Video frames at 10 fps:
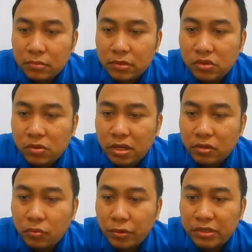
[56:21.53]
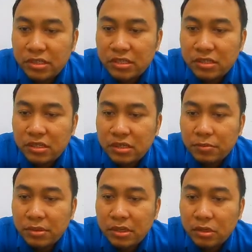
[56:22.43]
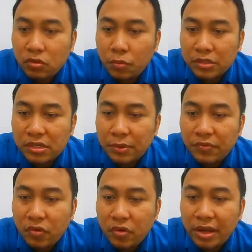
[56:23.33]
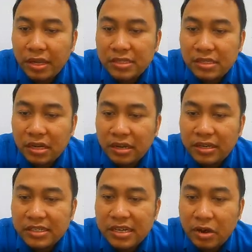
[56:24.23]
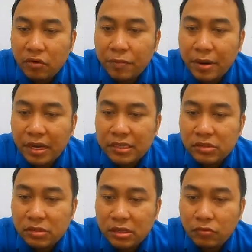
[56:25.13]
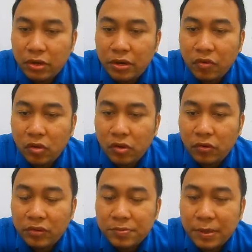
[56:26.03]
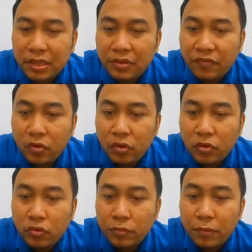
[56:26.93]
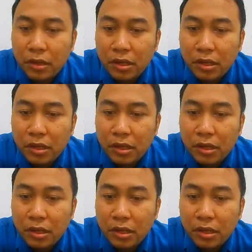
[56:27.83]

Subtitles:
This one 2.63B, 2.74S, this kind of price with the respective volume.